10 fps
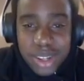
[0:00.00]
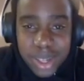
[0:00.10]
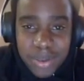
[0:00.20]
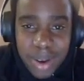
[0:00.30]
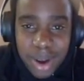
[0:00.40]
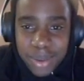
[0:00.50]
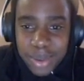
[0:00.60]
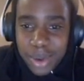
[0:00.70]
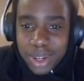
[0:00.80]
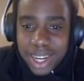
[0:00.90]
to the Final
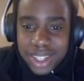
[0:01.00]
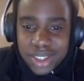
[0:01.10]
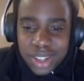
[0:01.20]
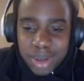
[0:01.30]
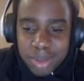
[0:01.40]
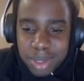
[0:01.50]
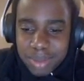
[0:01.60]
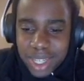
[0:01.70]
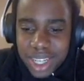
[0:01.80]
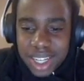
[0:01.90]
Four, ladies and gentlemen.
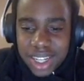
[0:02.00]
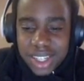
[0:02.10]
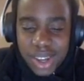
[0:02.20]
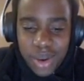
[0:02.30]
So